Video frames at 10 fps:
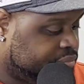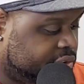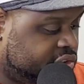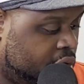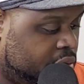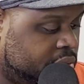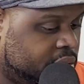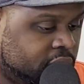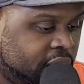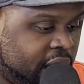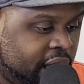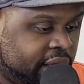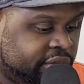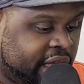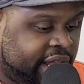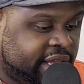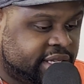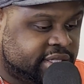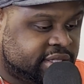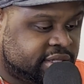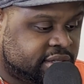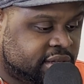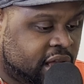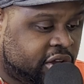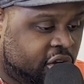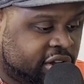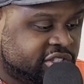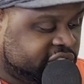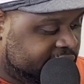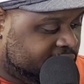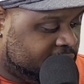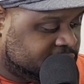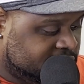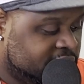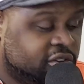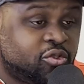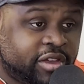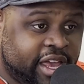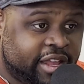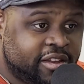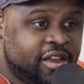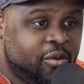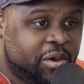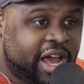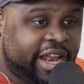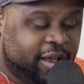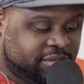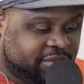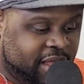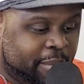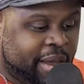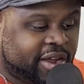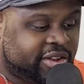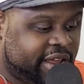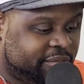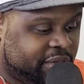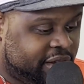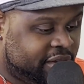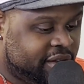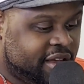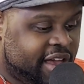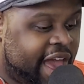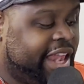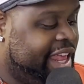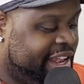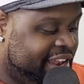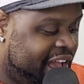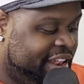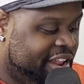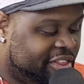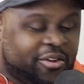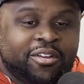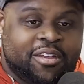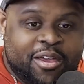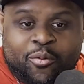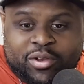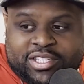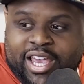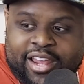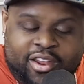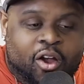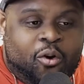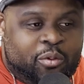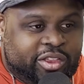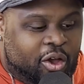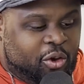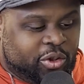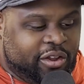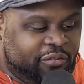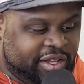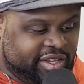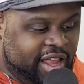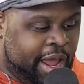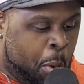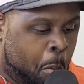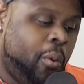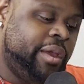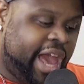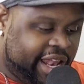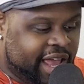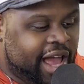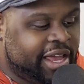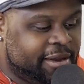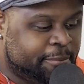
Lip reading: So that is Curtis Jacobs. So again, we kind of helped some linebacker depth there. And then another, we said, oh, we thought go defensive line. Well, we got a guy here.